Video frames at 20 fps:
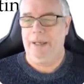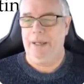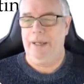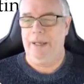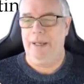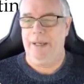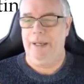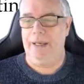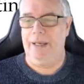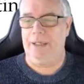
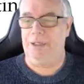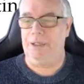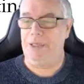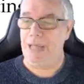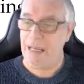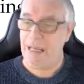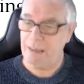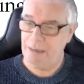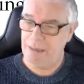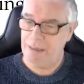
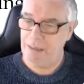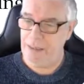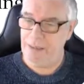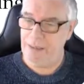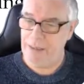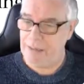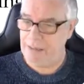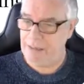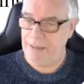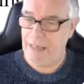Chat
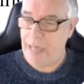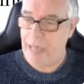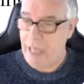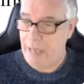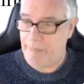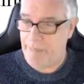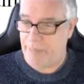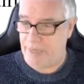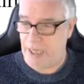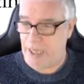is still
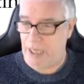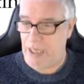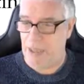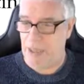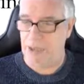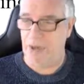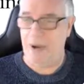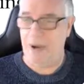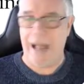empty, so